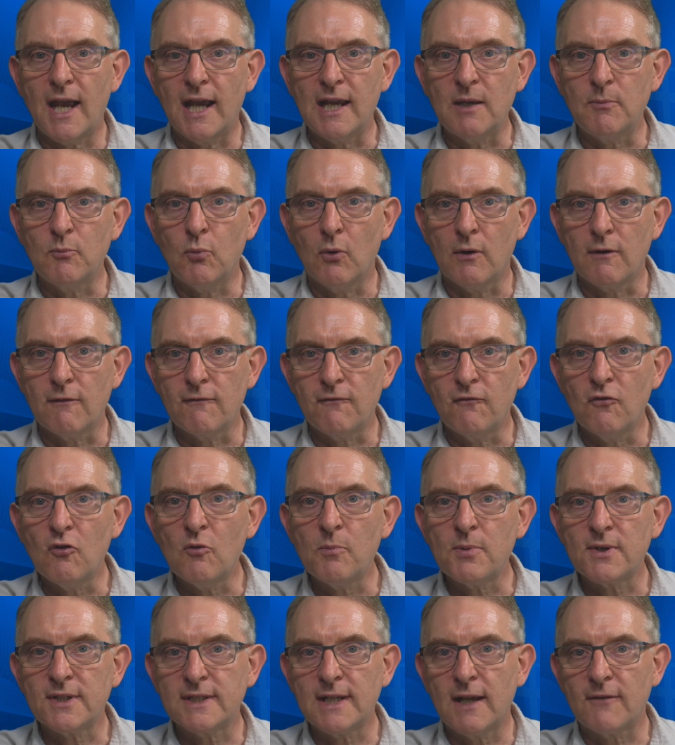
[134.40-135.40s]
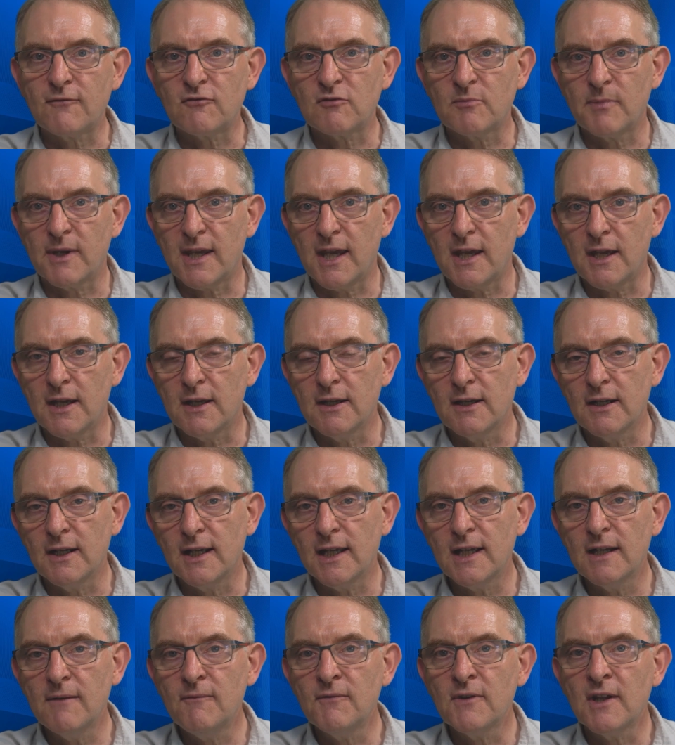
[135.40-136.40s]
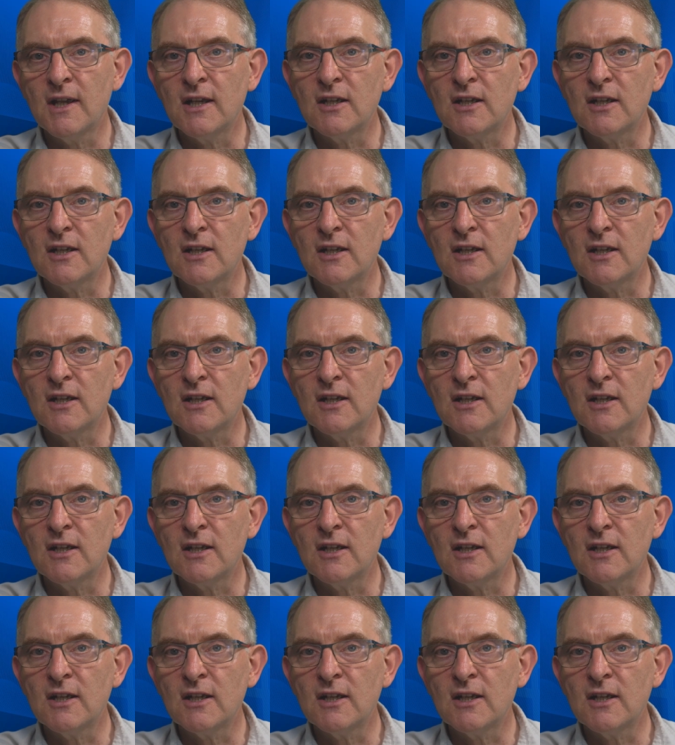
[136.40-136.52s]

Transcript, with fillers: 8.4% from a year earlier